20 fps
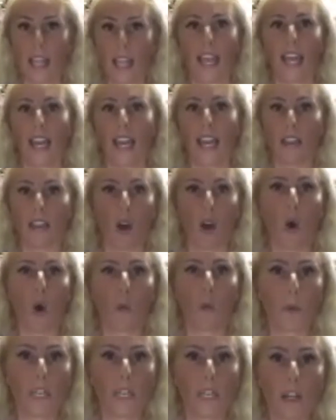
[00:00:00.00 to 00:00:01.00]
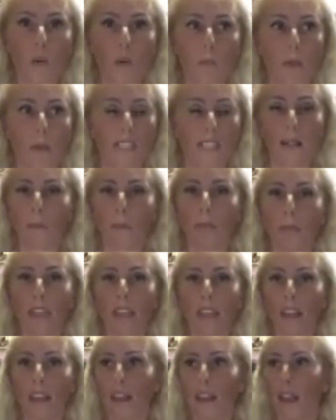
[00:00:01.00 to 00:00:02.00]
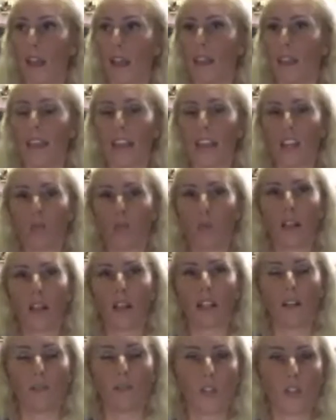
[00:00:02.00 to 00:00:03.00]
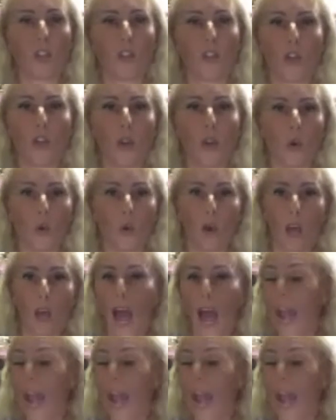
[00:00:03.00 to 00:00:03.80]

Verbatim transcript: and the opening will be something that is relative to you. I